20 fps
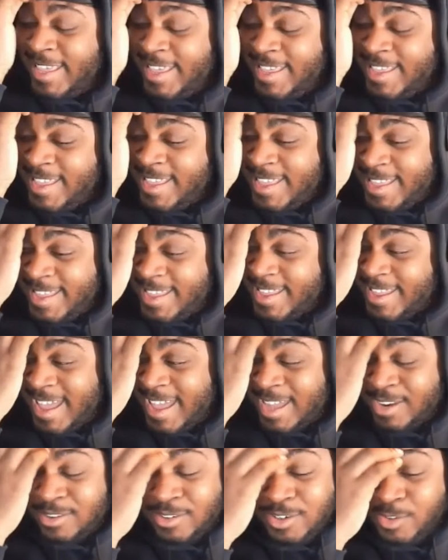I
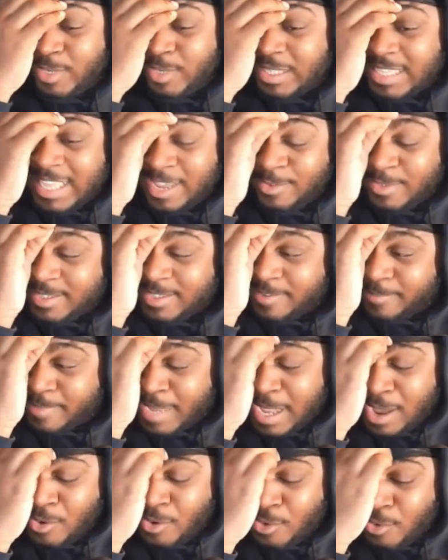don't know what that was
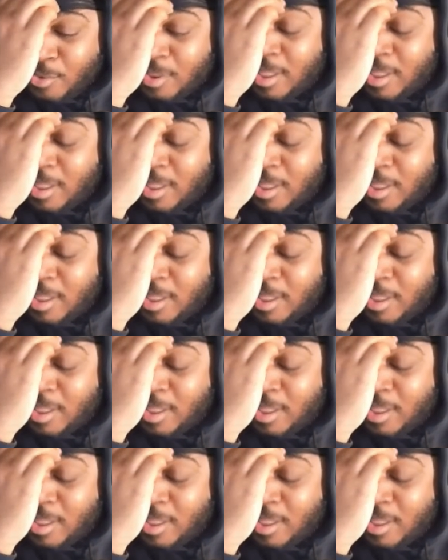about.